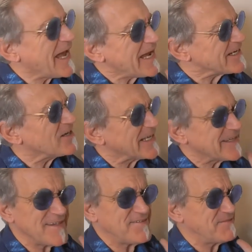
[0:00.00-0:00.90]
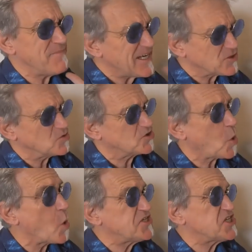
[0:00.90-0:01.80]
handling this mental
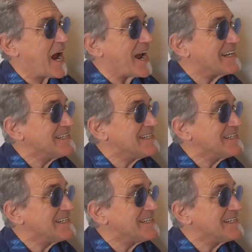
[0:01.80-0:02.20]
torture?